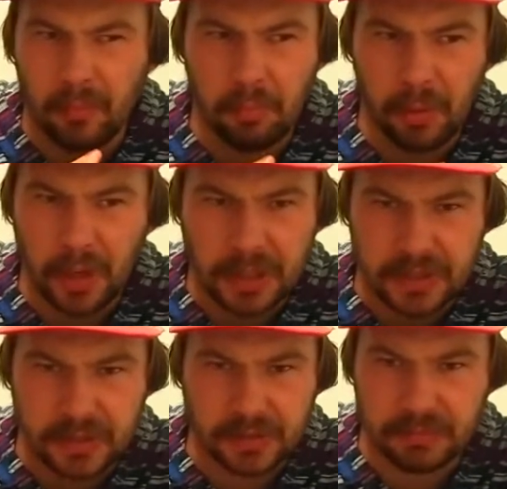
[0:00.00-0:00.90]
books
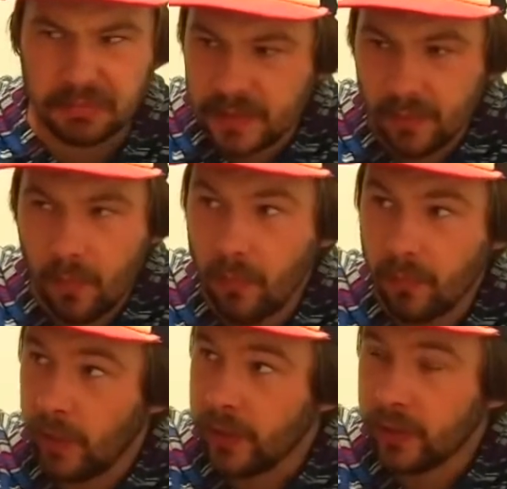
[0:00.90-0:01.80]
or some
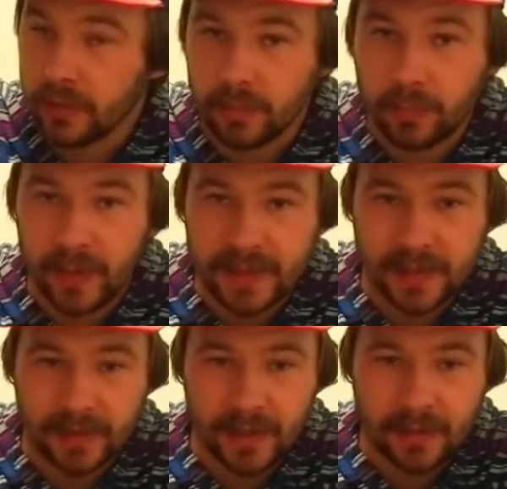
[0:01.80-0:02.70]
weird place
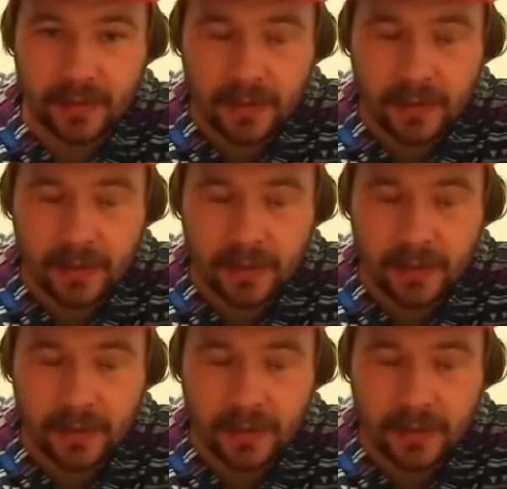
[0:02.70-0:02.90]
like that.